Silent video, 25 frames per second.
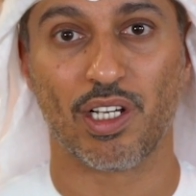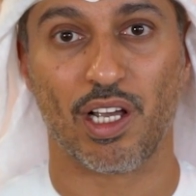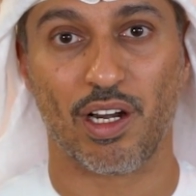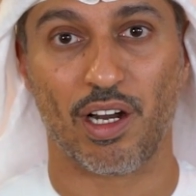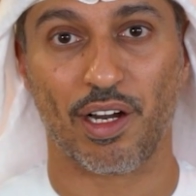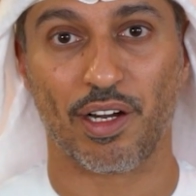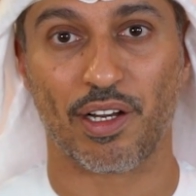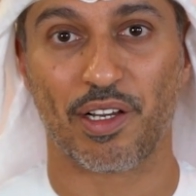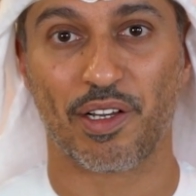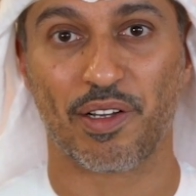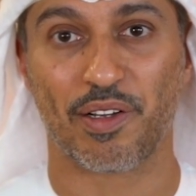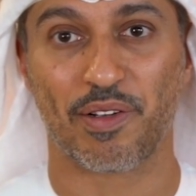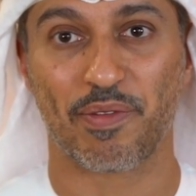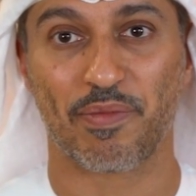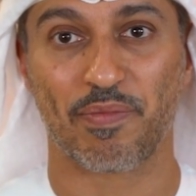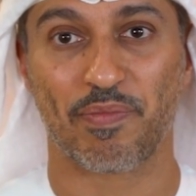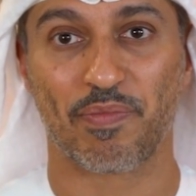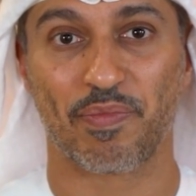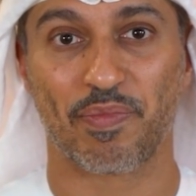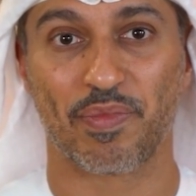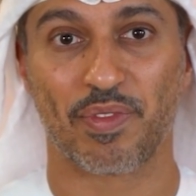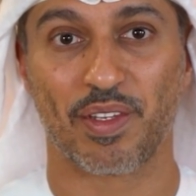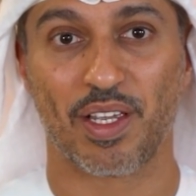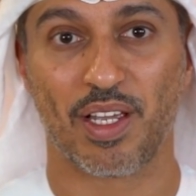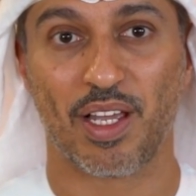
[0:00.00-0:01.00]
alike.
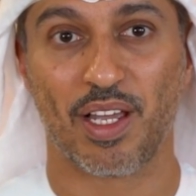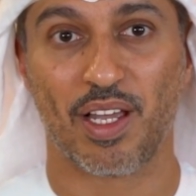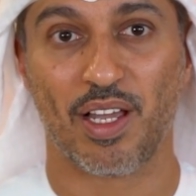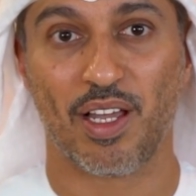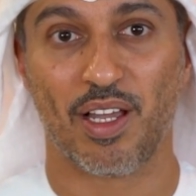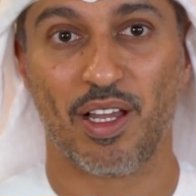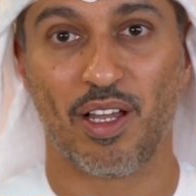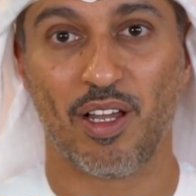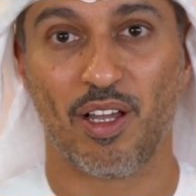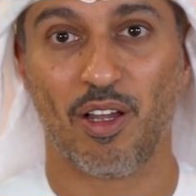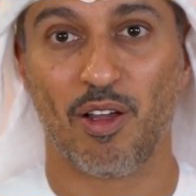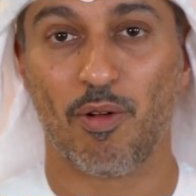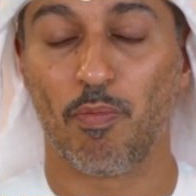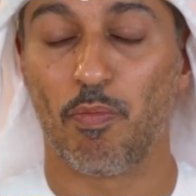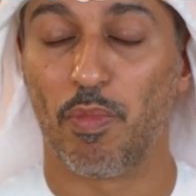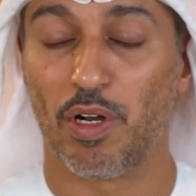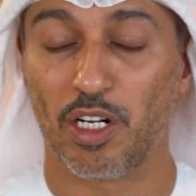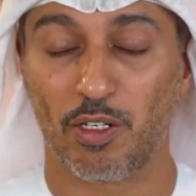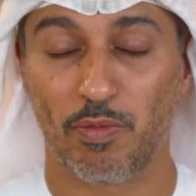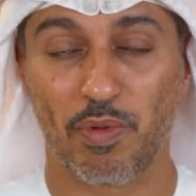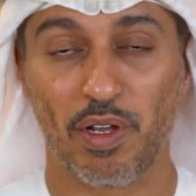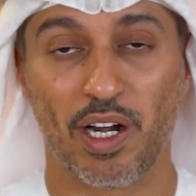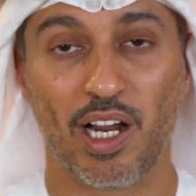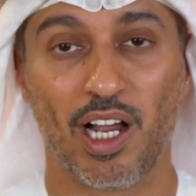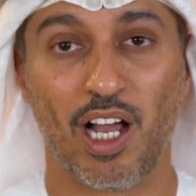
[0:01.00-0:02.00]

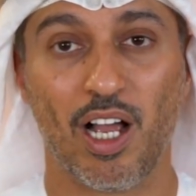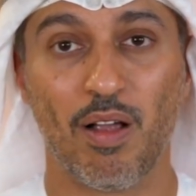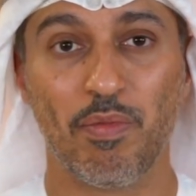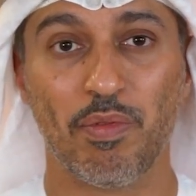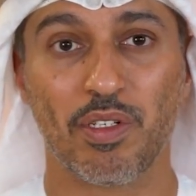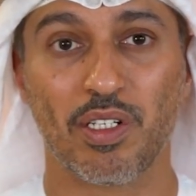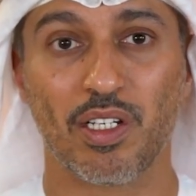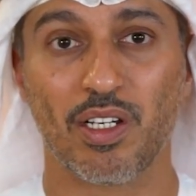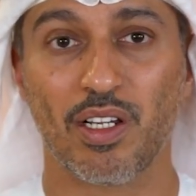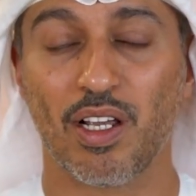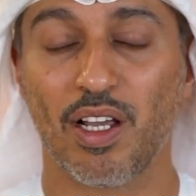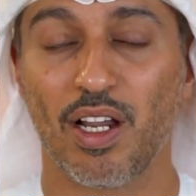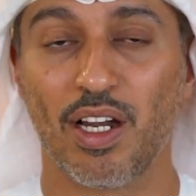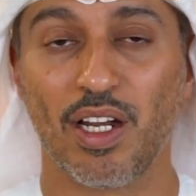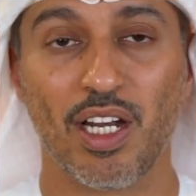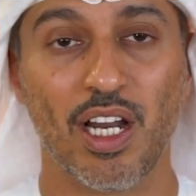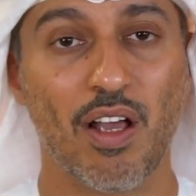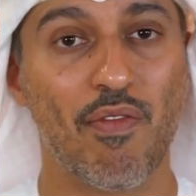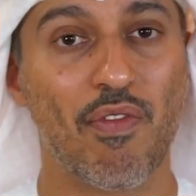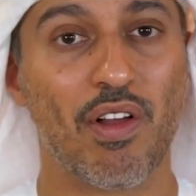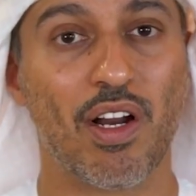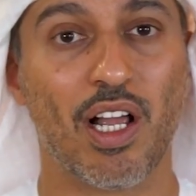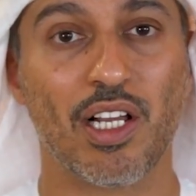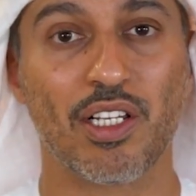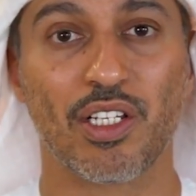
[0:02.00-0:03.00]
But perhaps
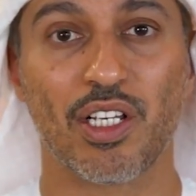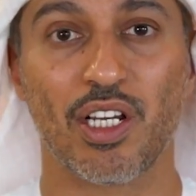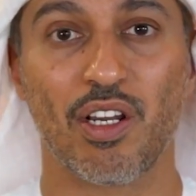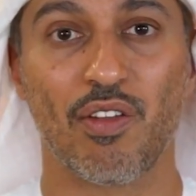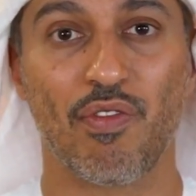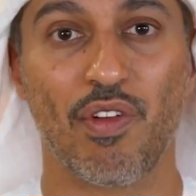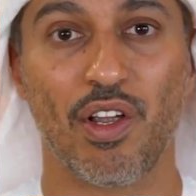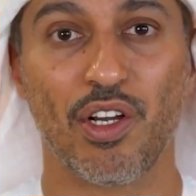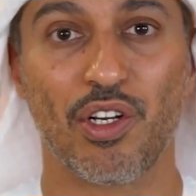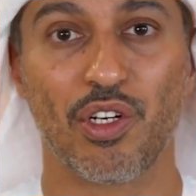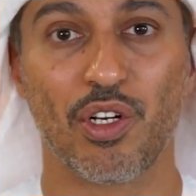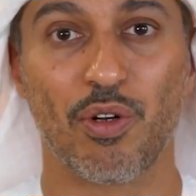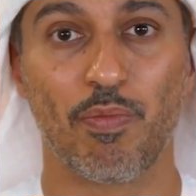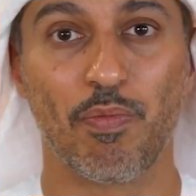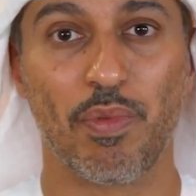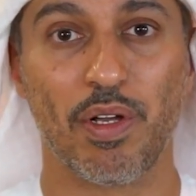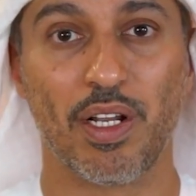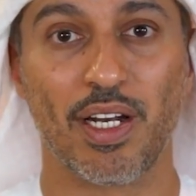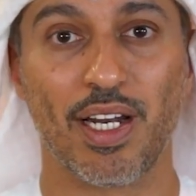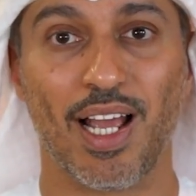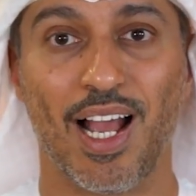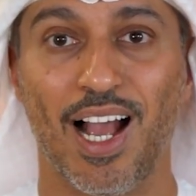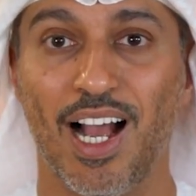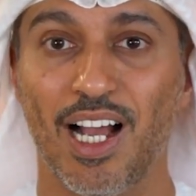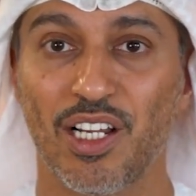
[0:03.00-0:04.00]
never has innovation
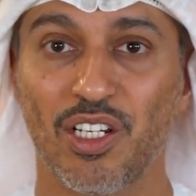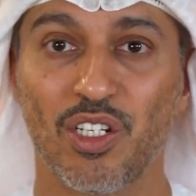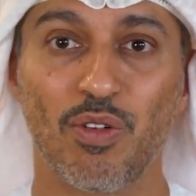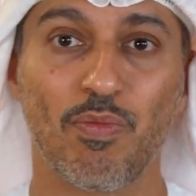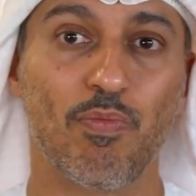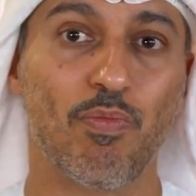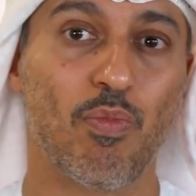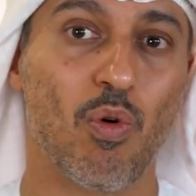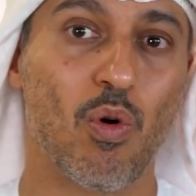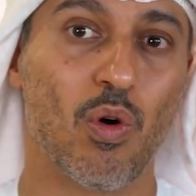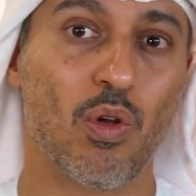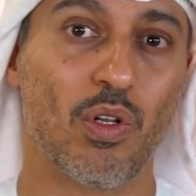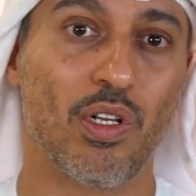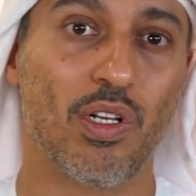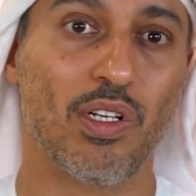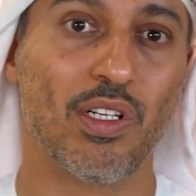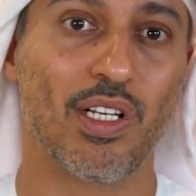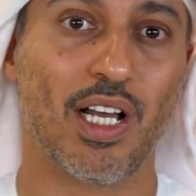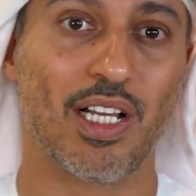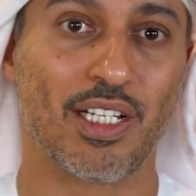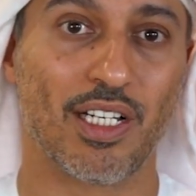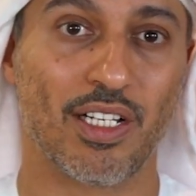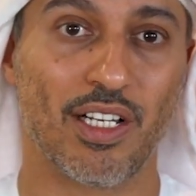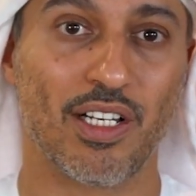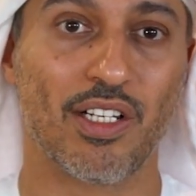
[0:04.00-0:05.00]
been as important
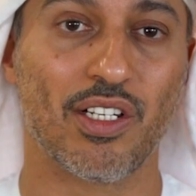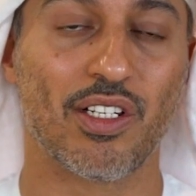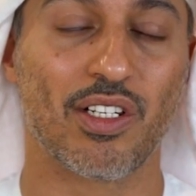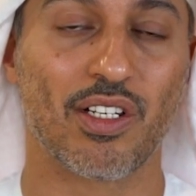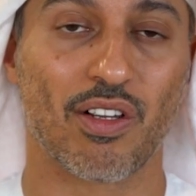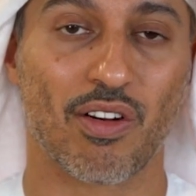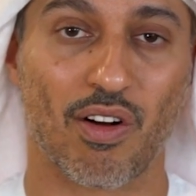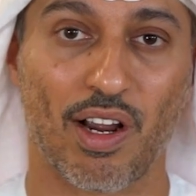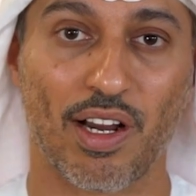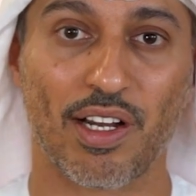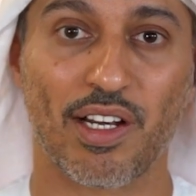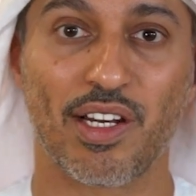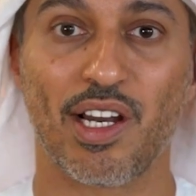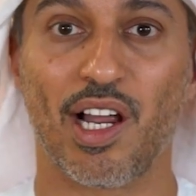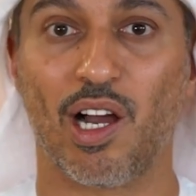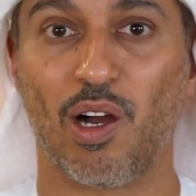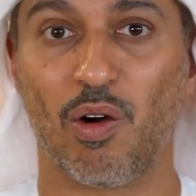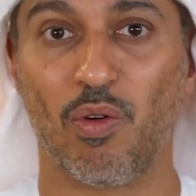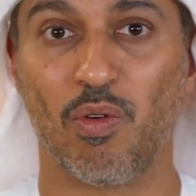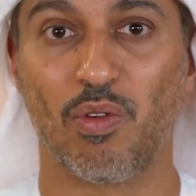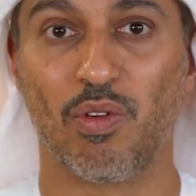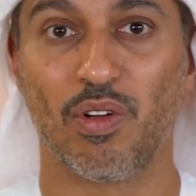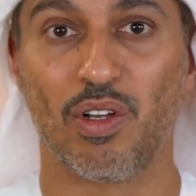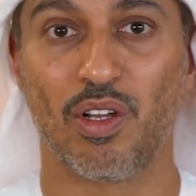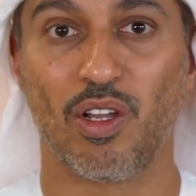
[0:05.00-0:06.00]
as it is right
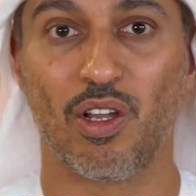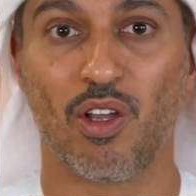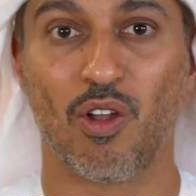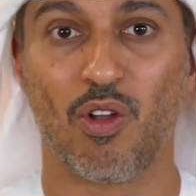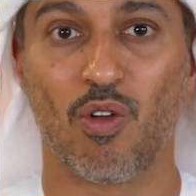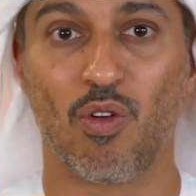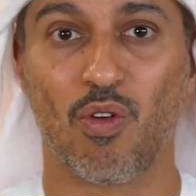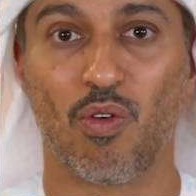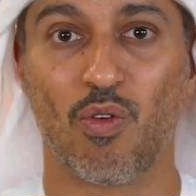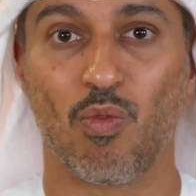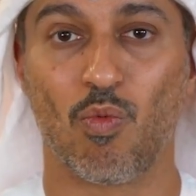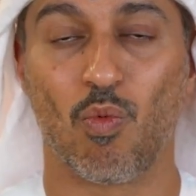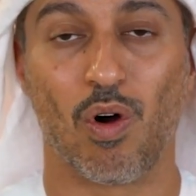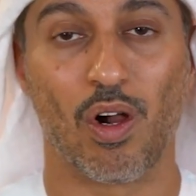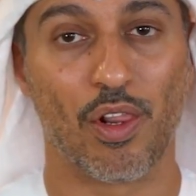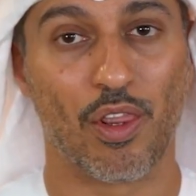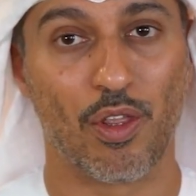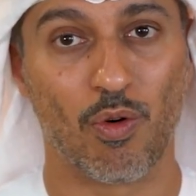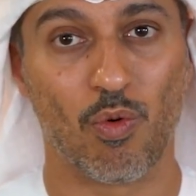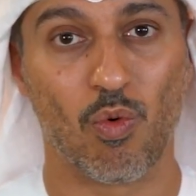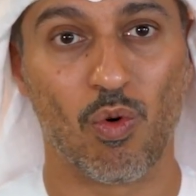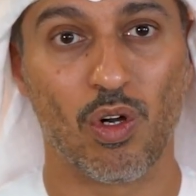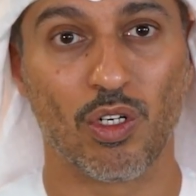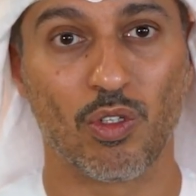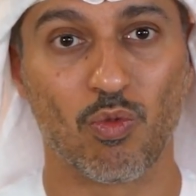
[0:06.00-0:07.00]
now, while
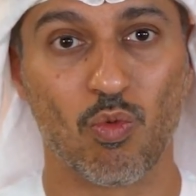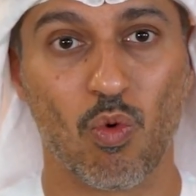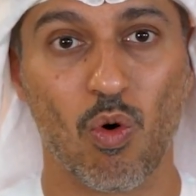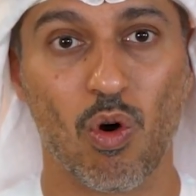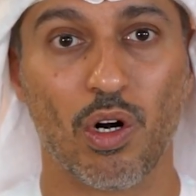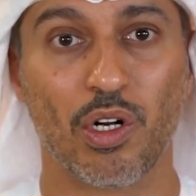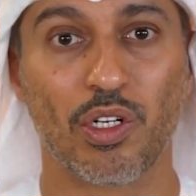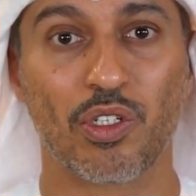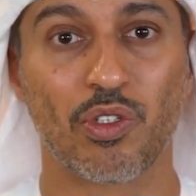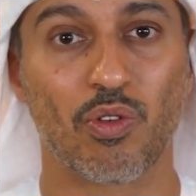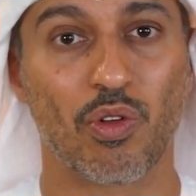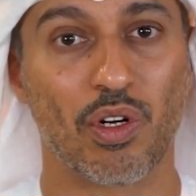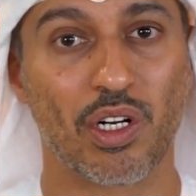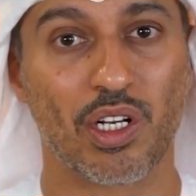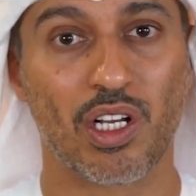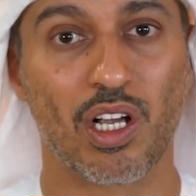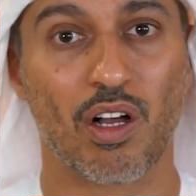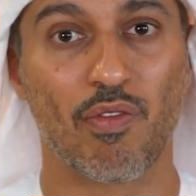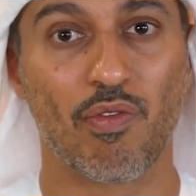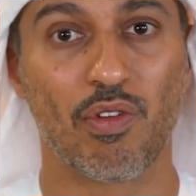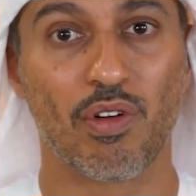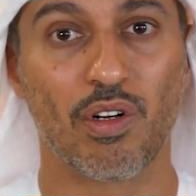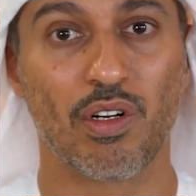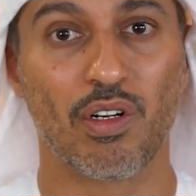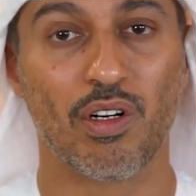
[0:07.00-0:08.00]
the world works to
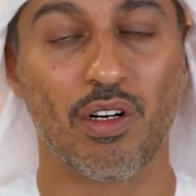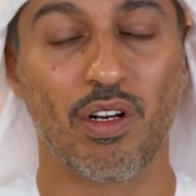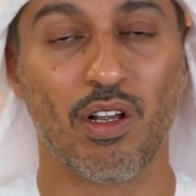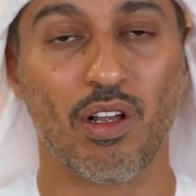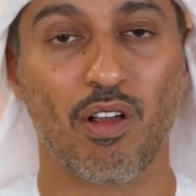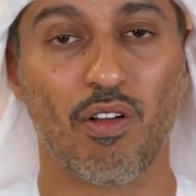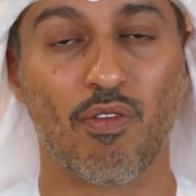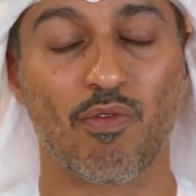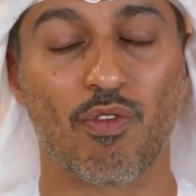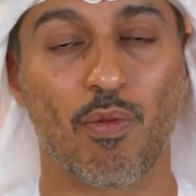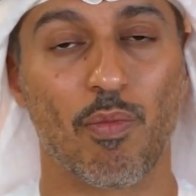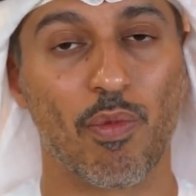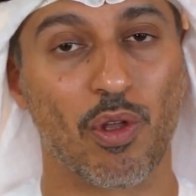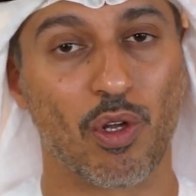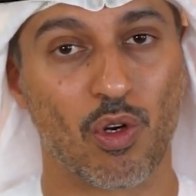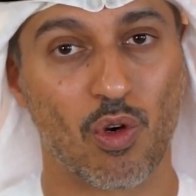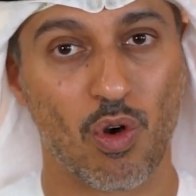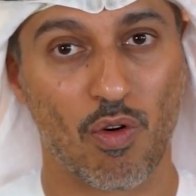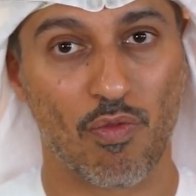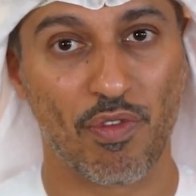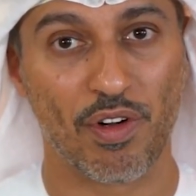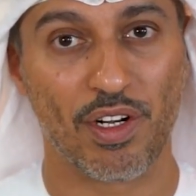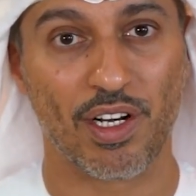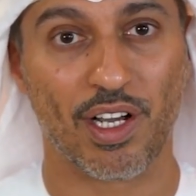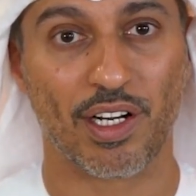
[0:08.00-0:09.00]
recover from the
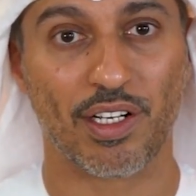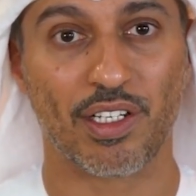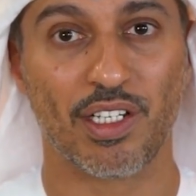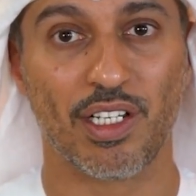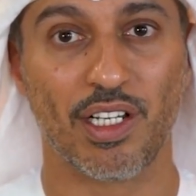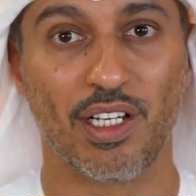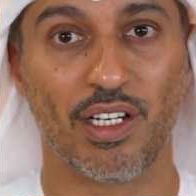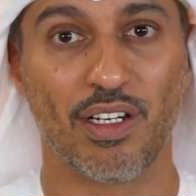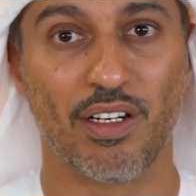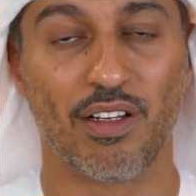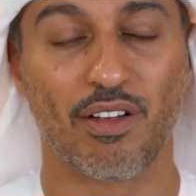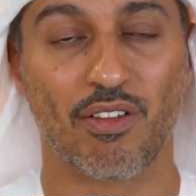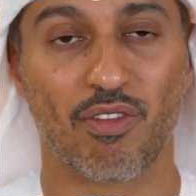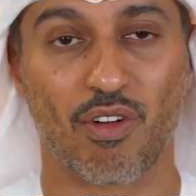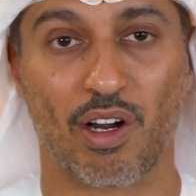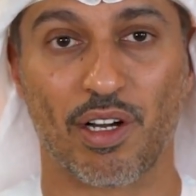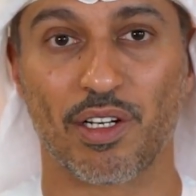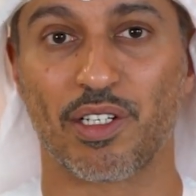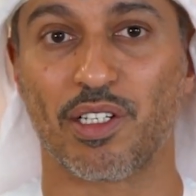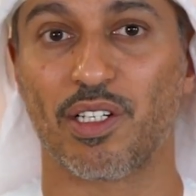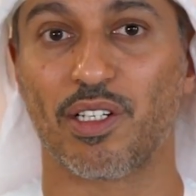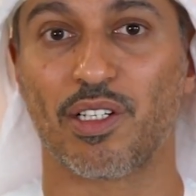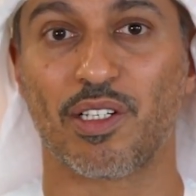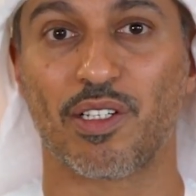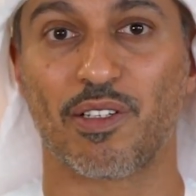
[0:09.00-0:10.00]
COVID 19
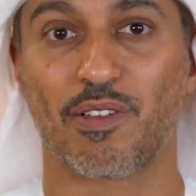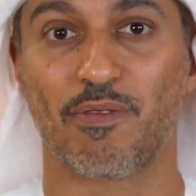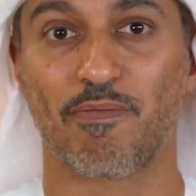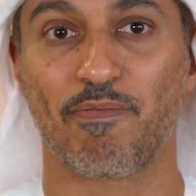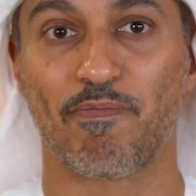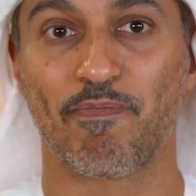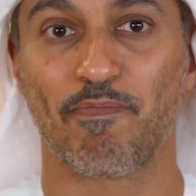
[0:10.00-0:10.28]
crisis.